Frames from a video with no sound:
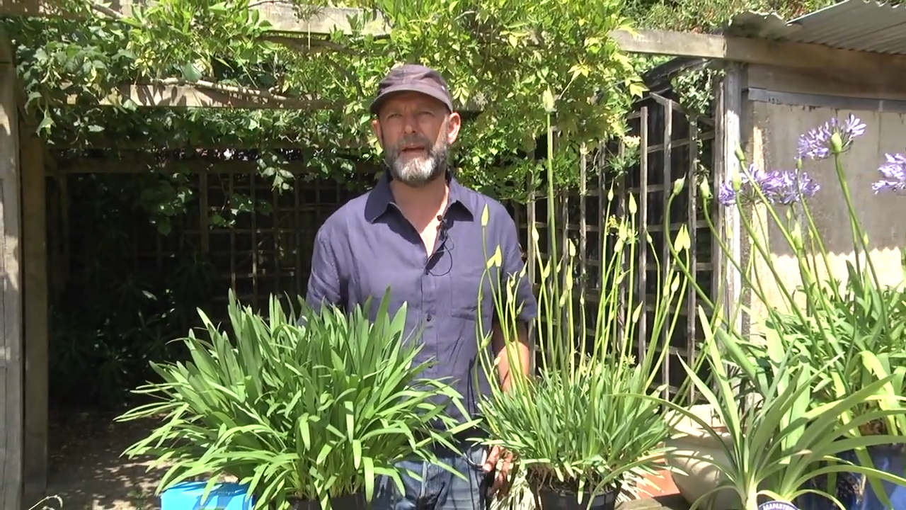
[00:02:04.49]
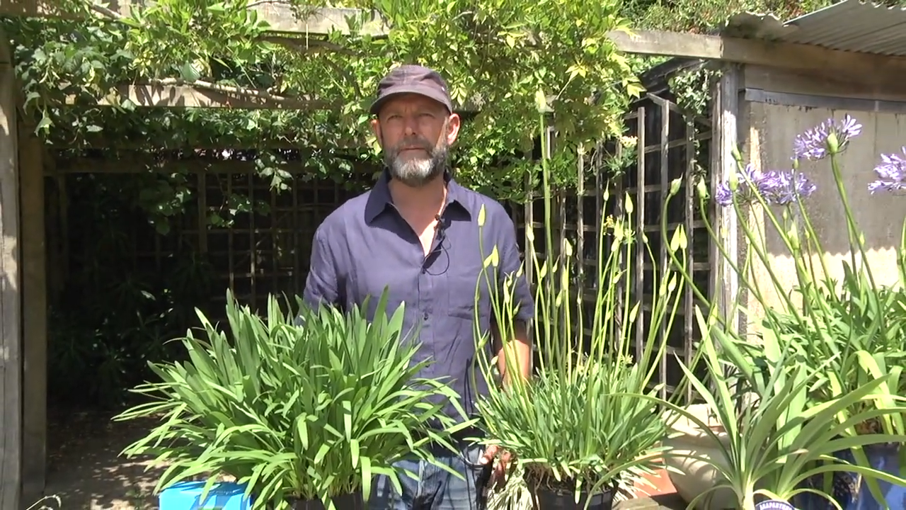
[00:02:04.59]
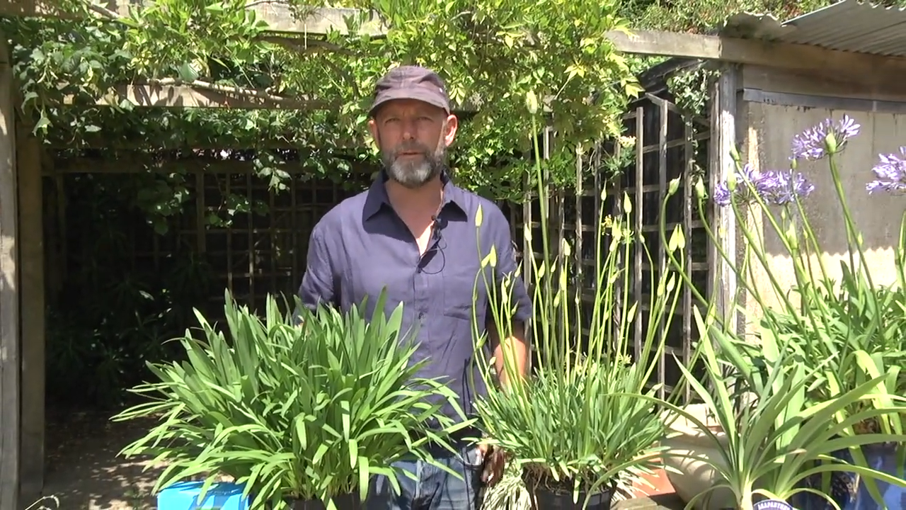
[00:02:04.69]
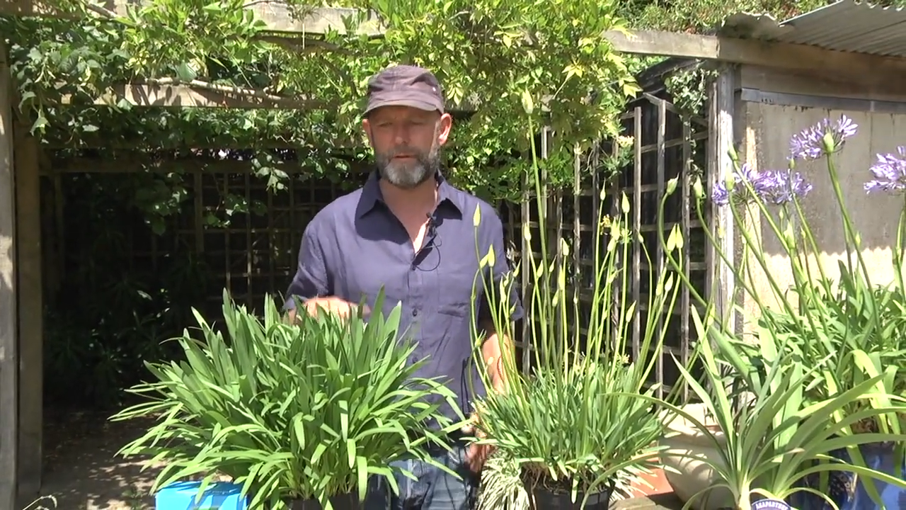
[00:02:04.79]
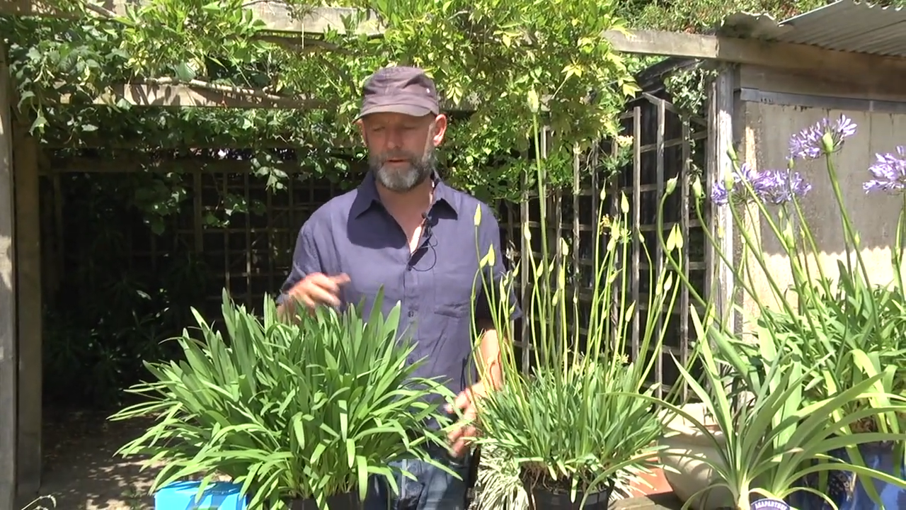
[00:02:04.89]

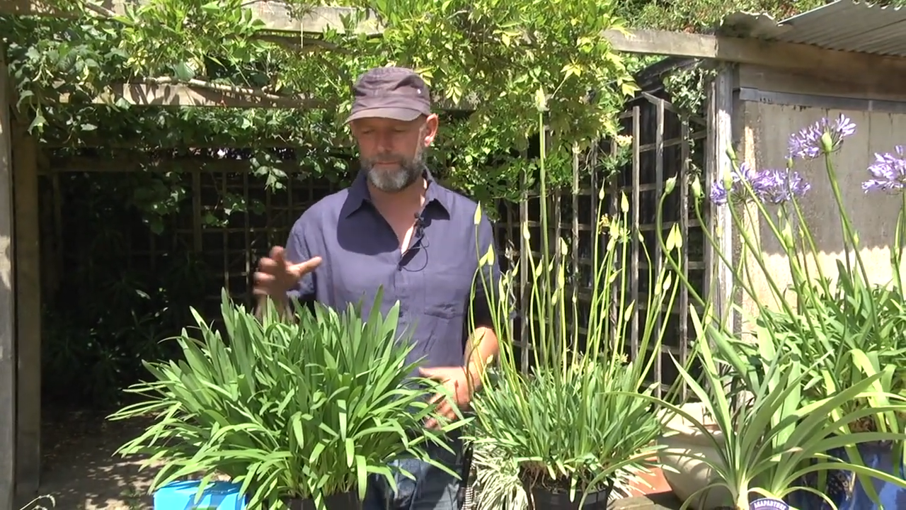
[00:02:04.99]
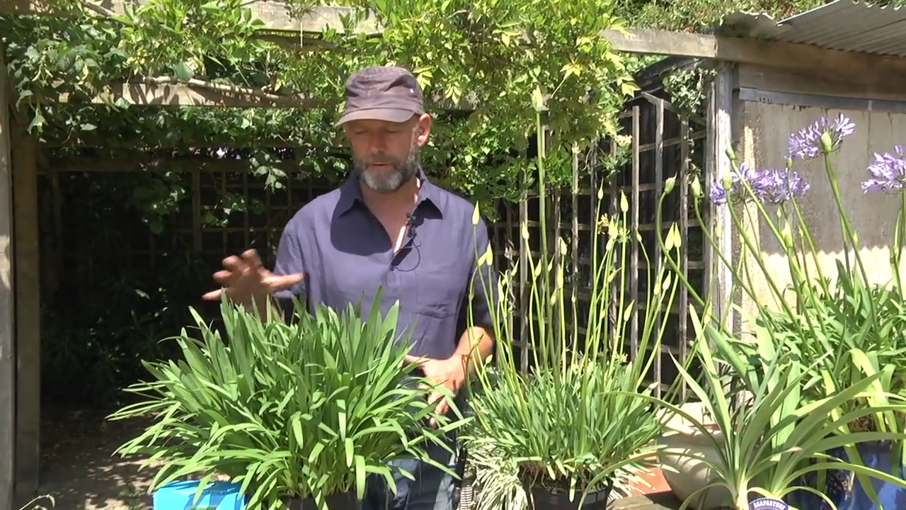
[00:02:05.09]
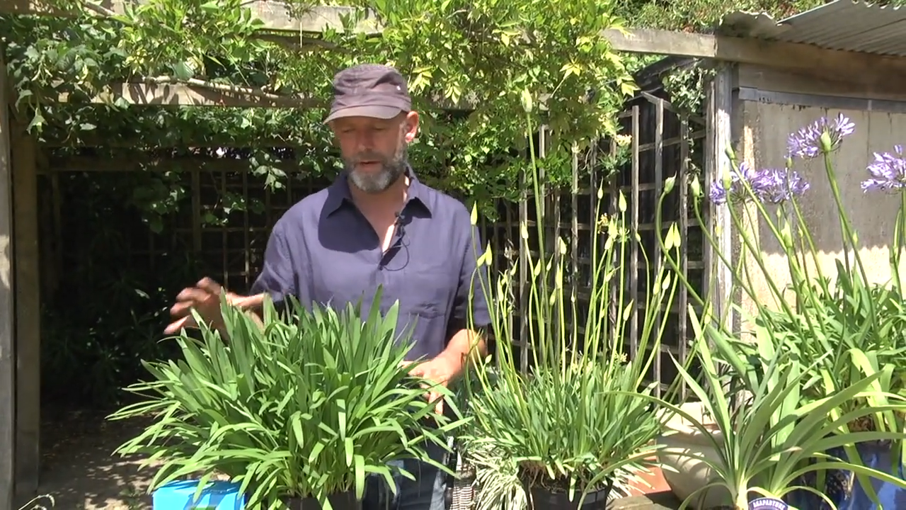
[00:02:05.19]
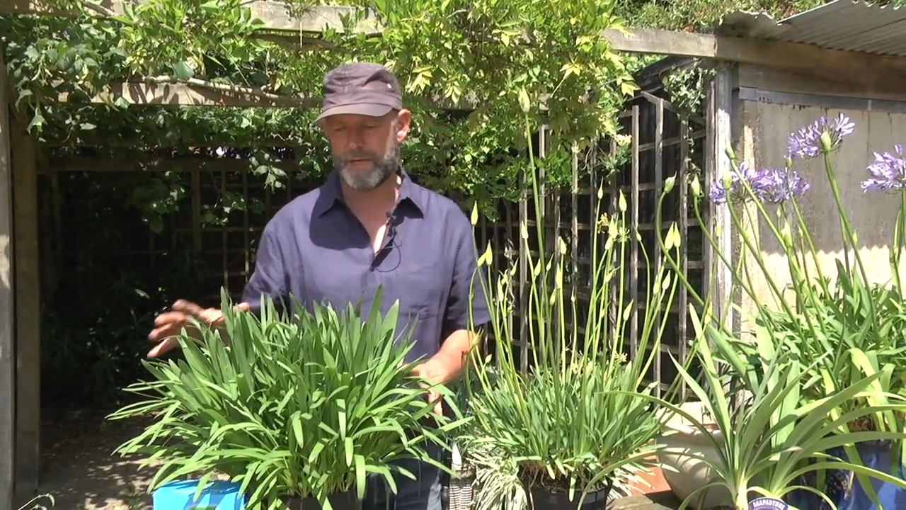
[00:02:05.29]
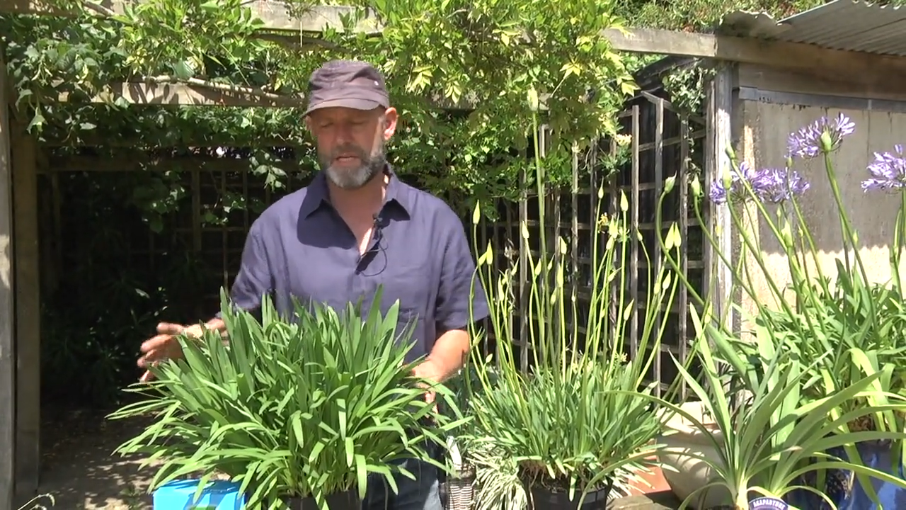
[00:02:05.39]
evergreen
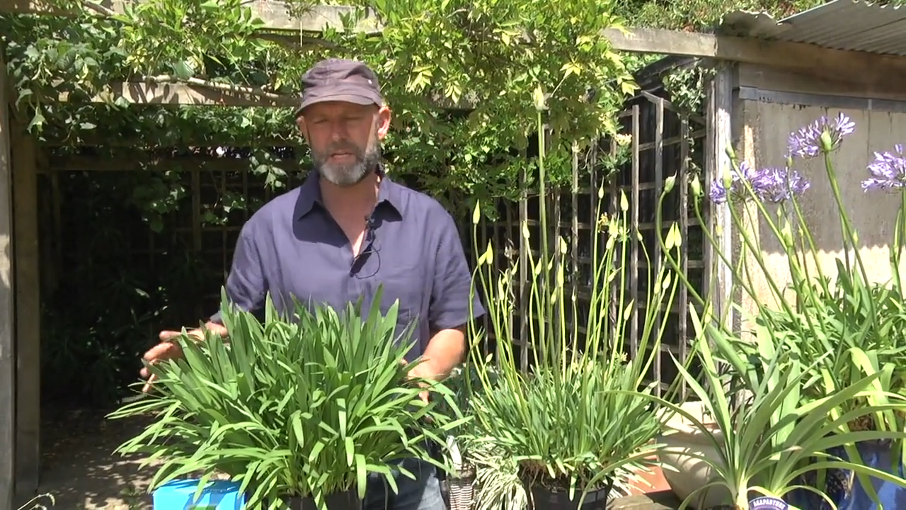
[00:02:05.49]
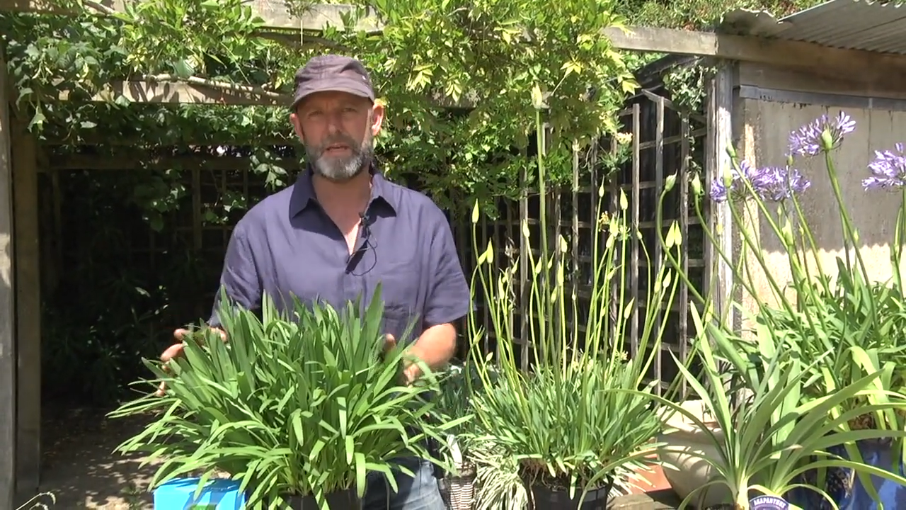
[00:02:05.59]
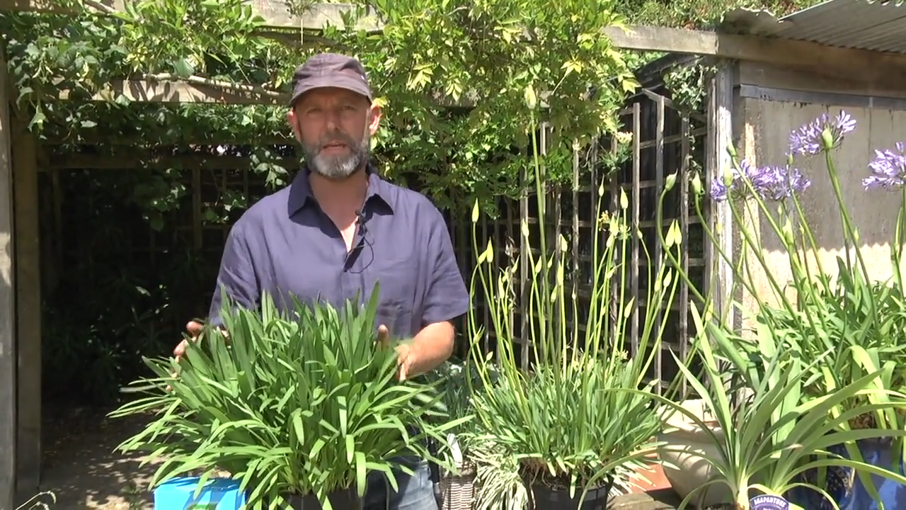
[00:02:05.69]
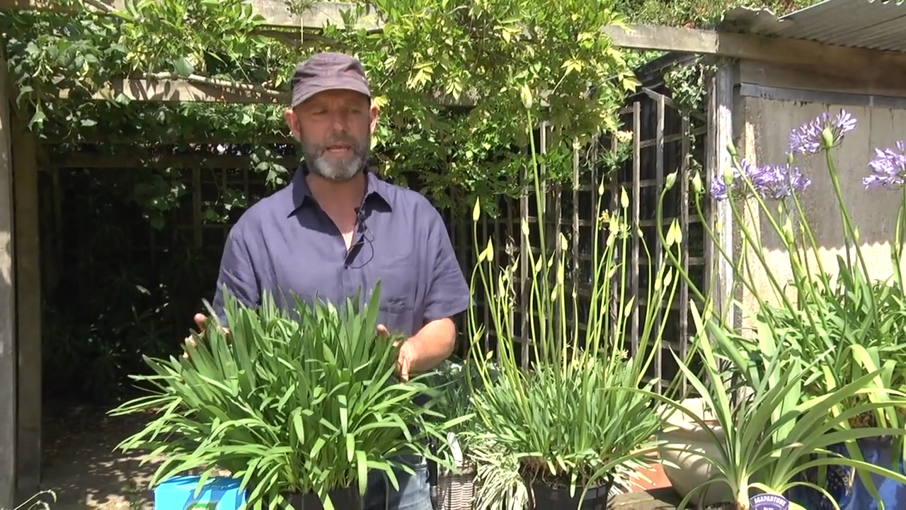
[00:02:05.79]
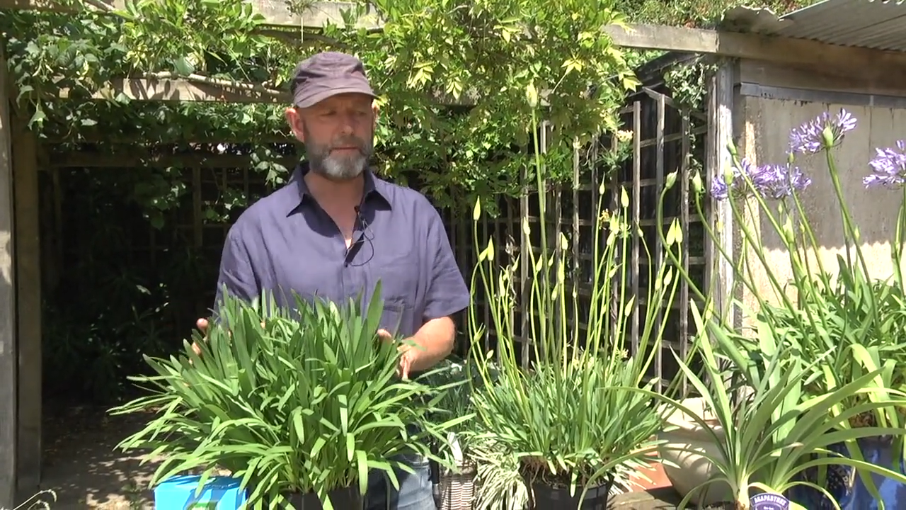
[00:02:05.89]
varieties
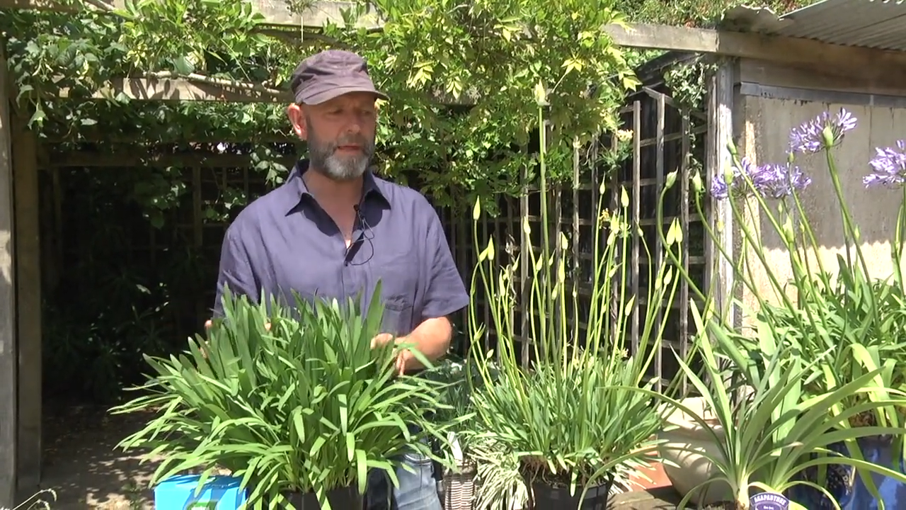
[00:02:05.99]
that keep